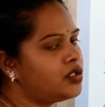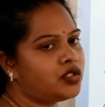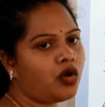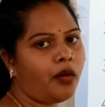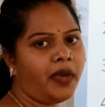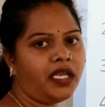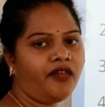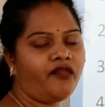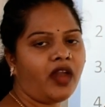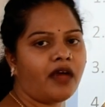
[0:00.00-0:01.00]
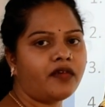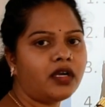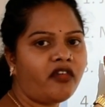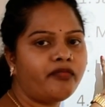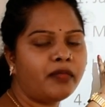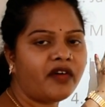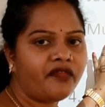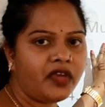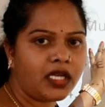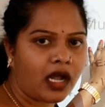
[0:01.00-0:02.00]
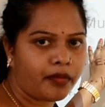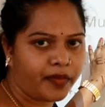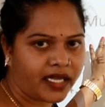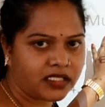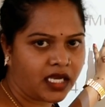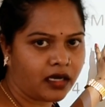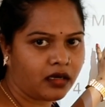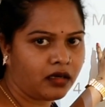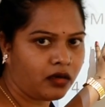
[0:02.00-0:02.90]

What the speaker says: So many flavor of muffin are present.